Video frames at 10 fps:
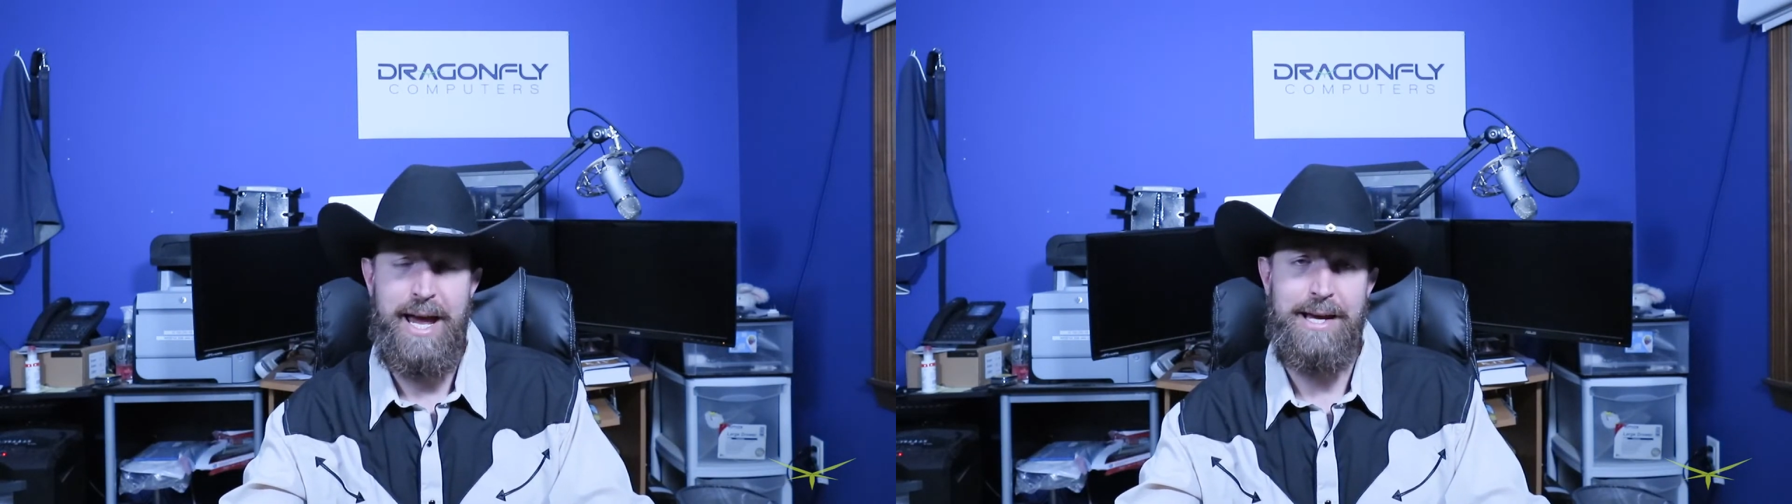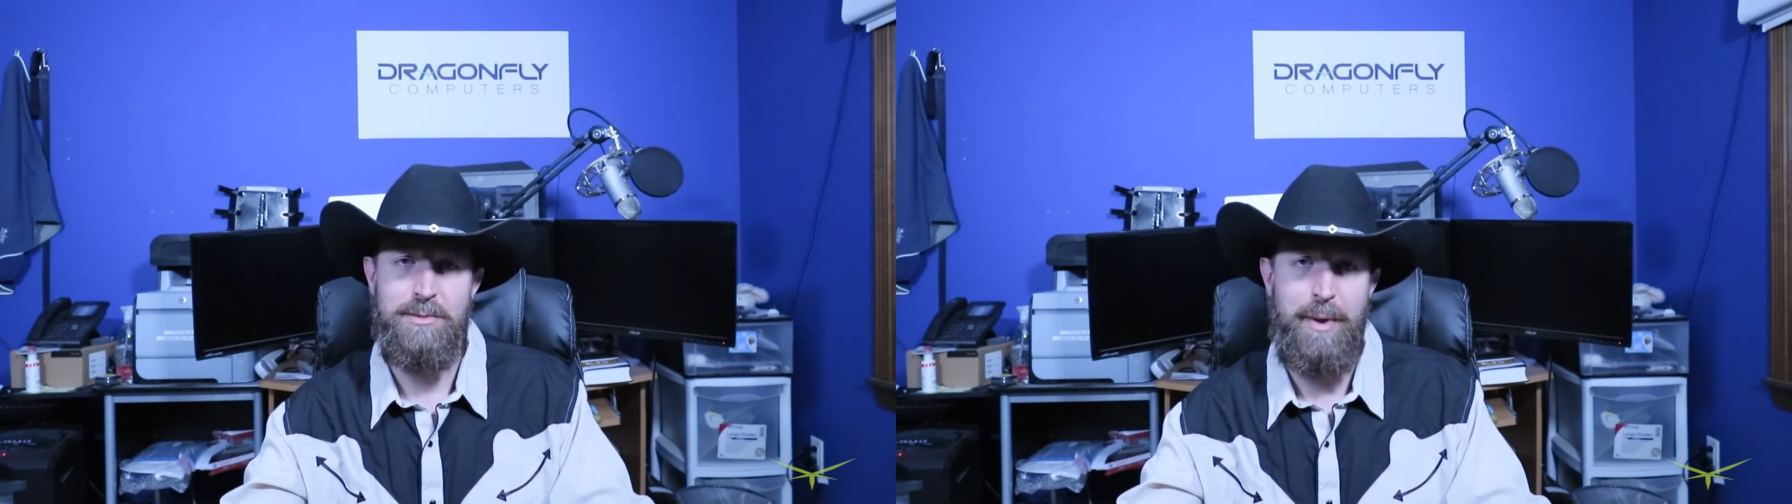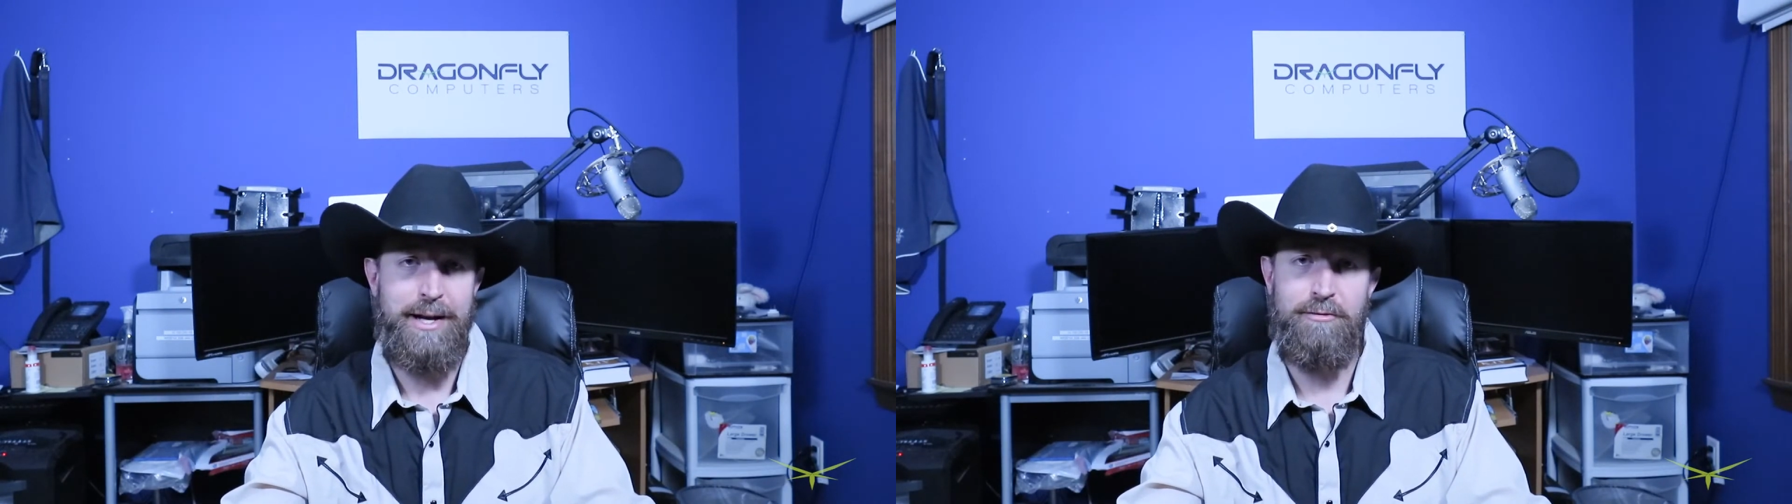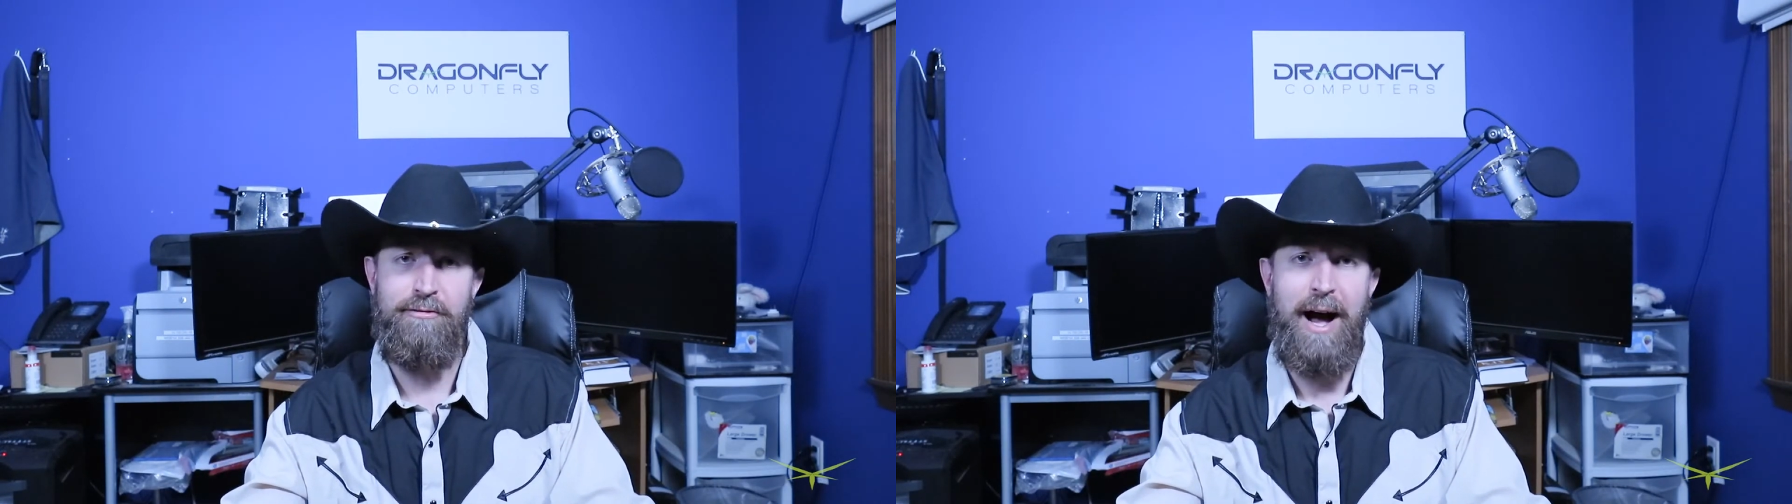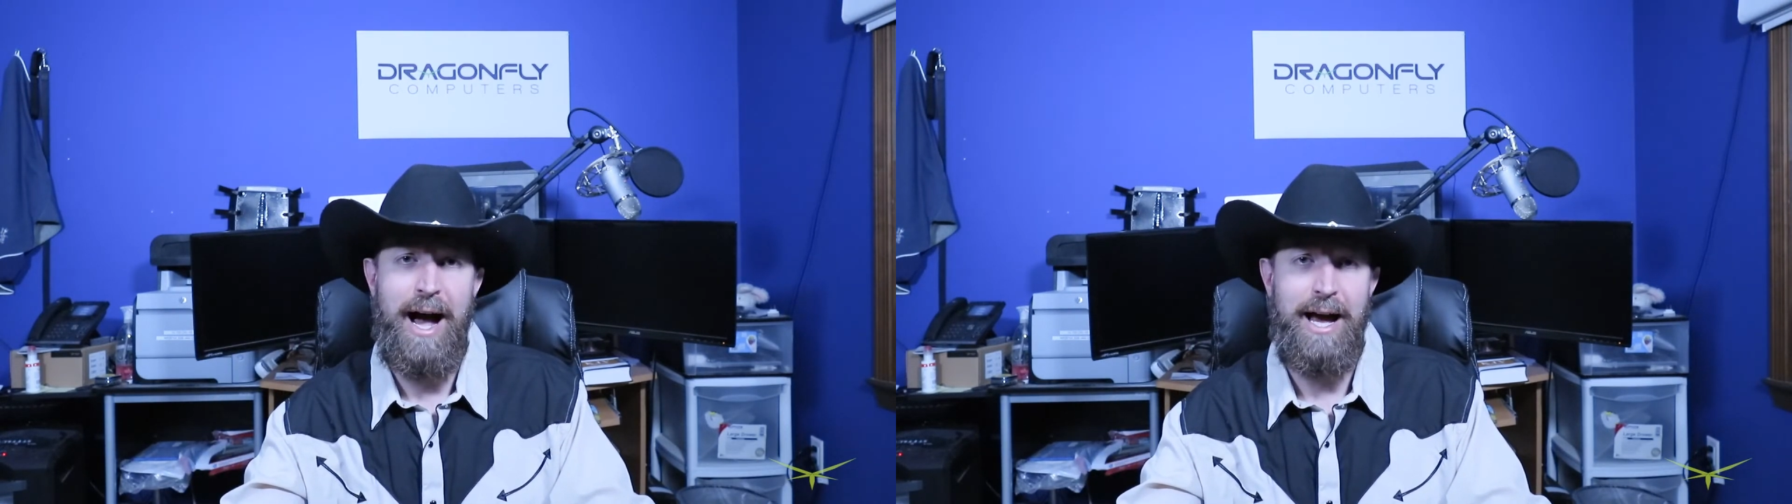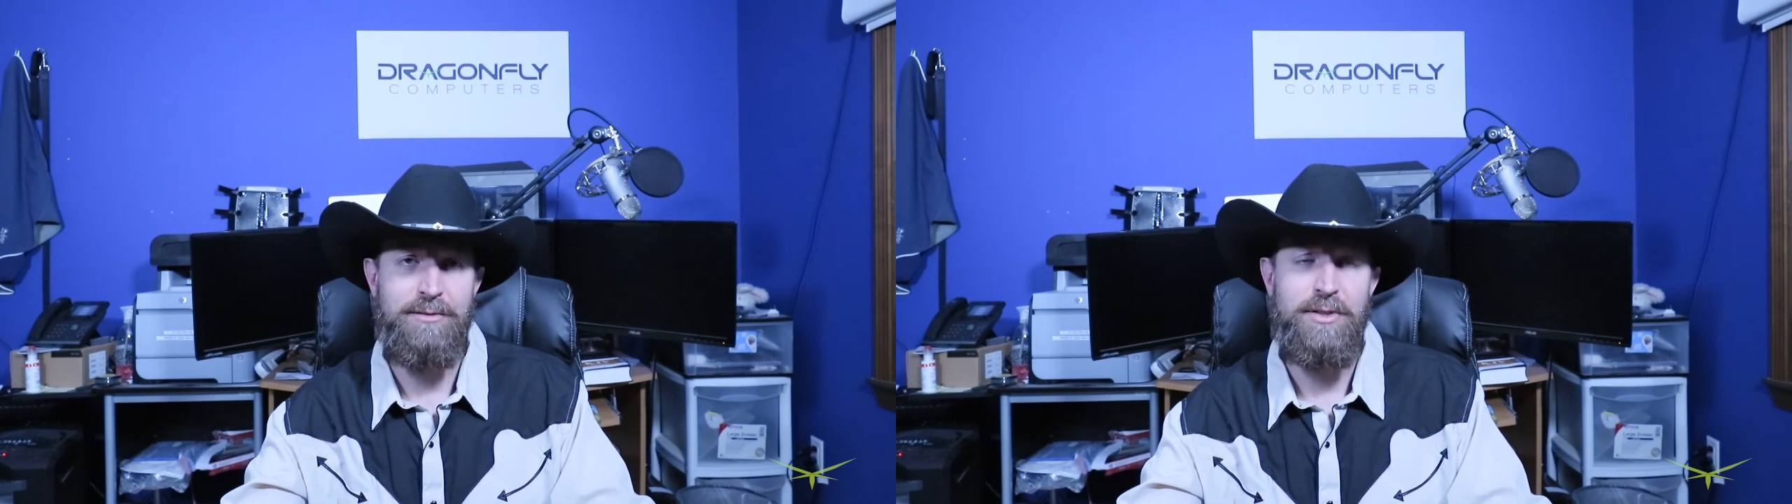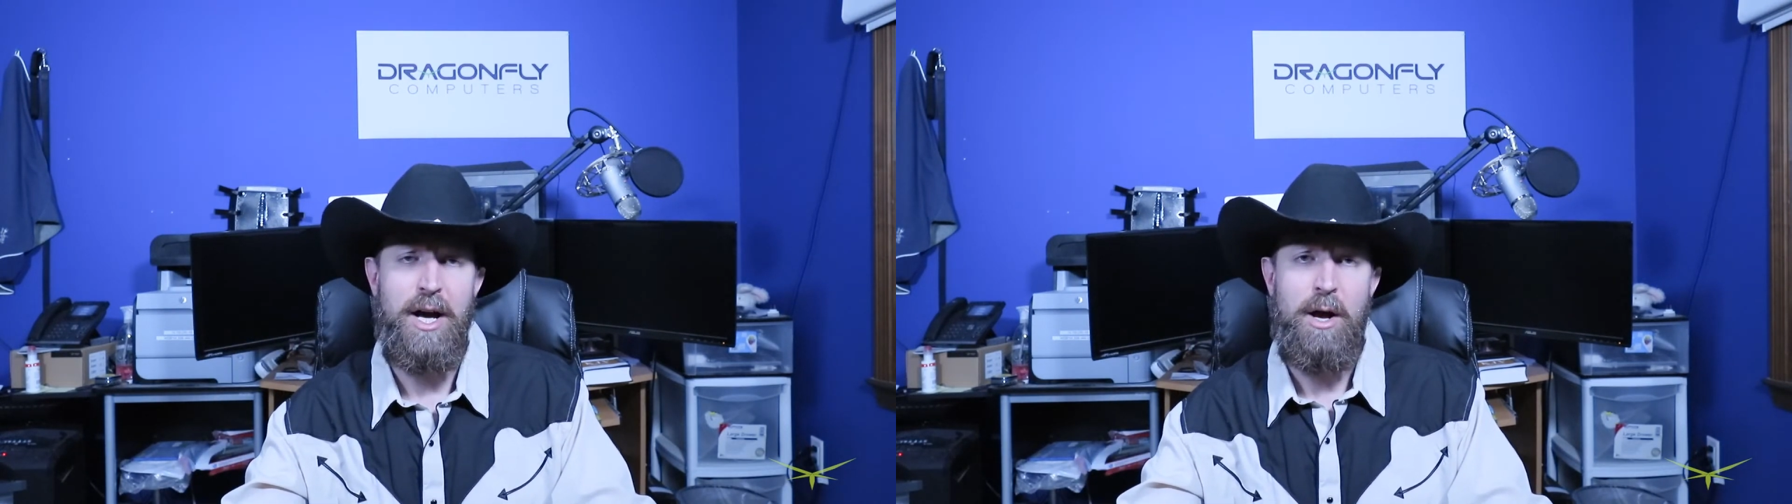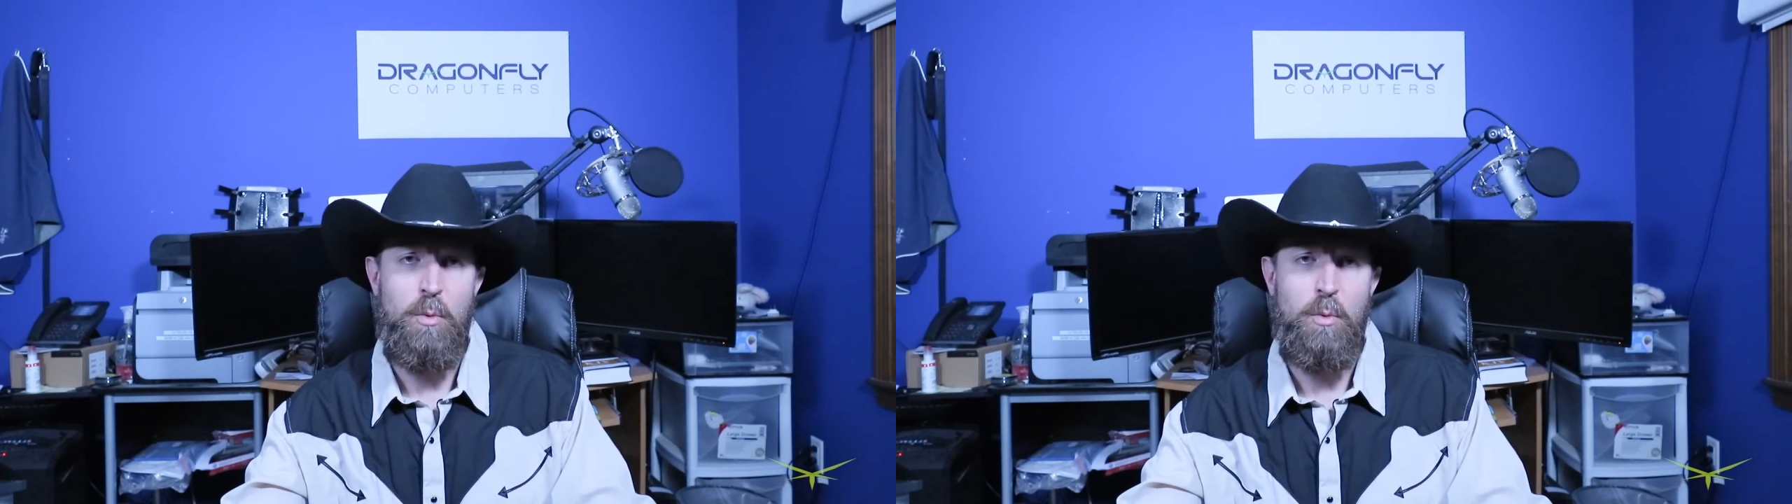Casemaker 5,